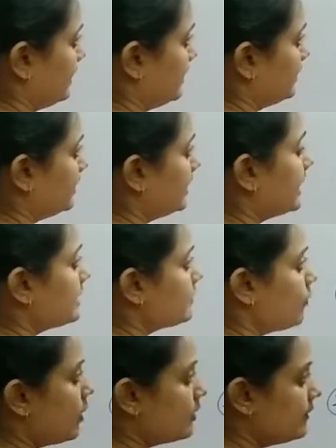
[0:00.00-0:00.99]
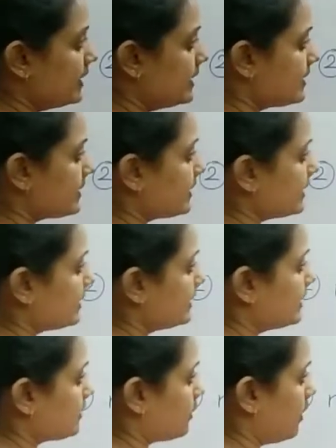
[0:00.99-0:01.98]
So that is what we discussed
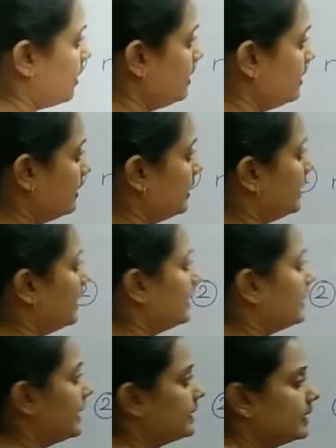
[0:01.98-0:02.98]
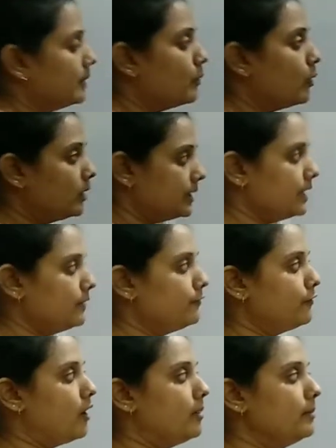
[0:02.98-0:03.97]
this all. Like the molten
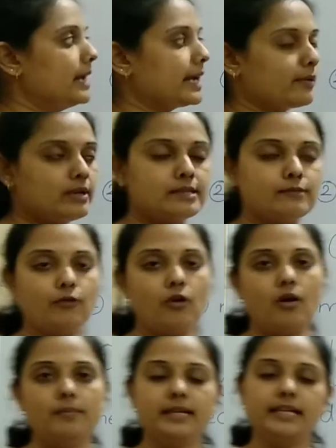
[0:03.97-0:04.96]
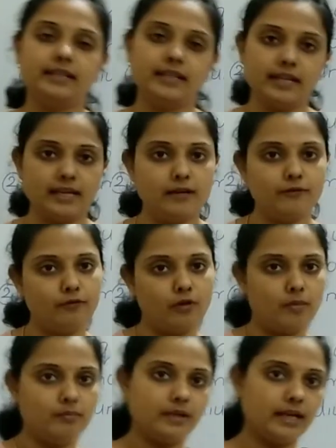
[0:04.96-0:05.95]
form, aqueous form, ethereal
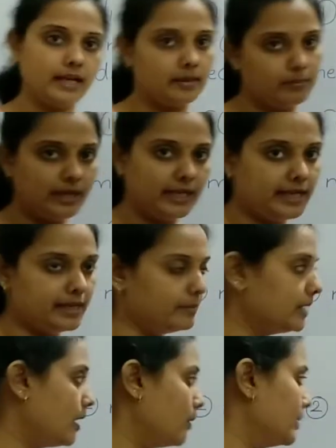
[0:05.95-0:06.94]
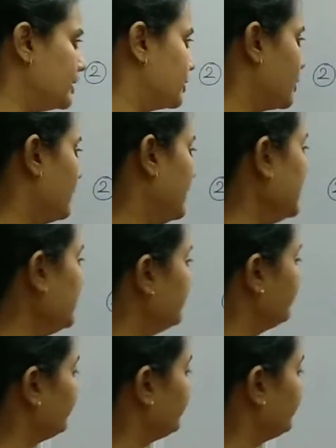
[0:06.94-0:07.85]
form, correct, medium, how it should be.